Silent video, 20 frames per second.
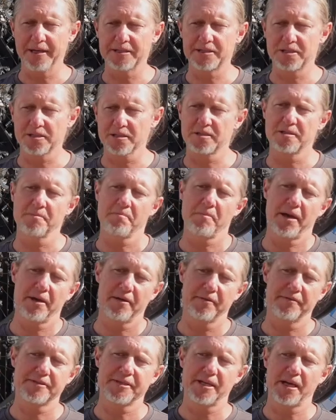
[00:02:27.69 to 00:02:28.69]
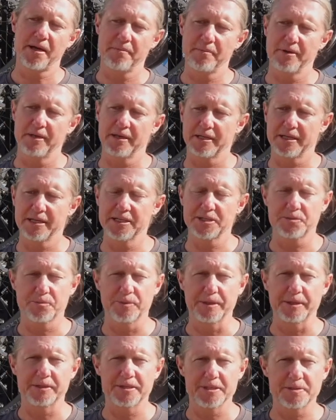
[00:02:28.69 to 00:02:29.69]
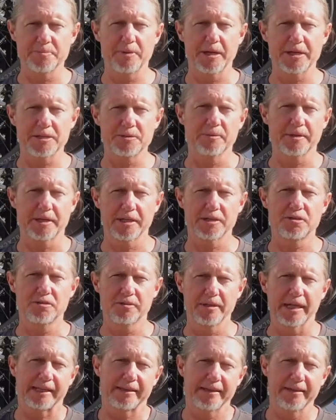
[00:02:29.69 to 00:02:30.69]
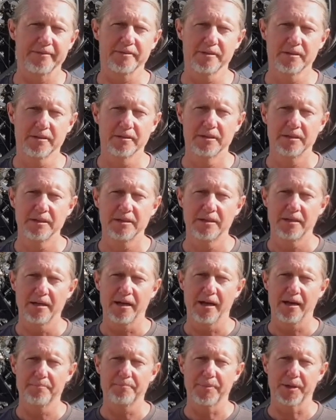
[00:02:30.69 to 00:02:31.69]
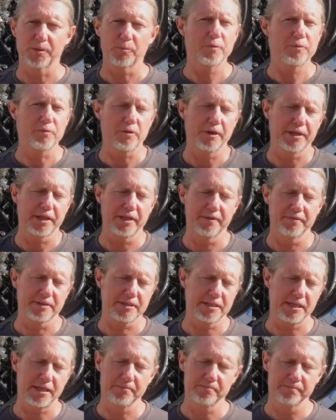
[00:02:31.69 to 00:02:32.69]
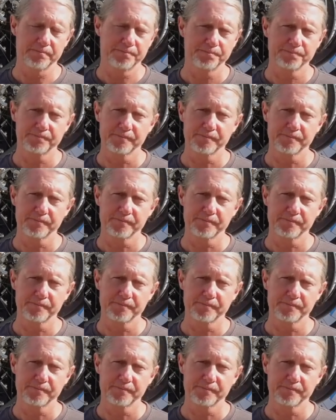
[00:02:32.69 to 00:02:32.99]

It's just a matter of time, I guess, when disc brakes will get to that level, but we've got to give it time.